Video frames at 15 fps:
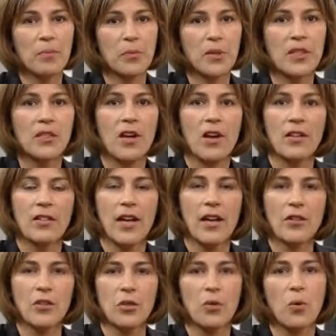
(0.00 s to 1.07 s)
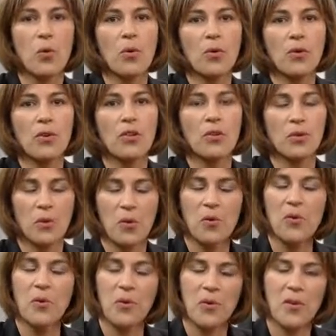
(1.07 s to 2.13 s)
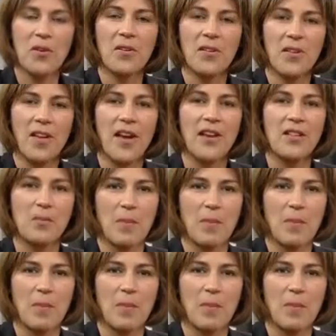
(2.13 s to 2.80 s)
please contact your local Oracle Alliance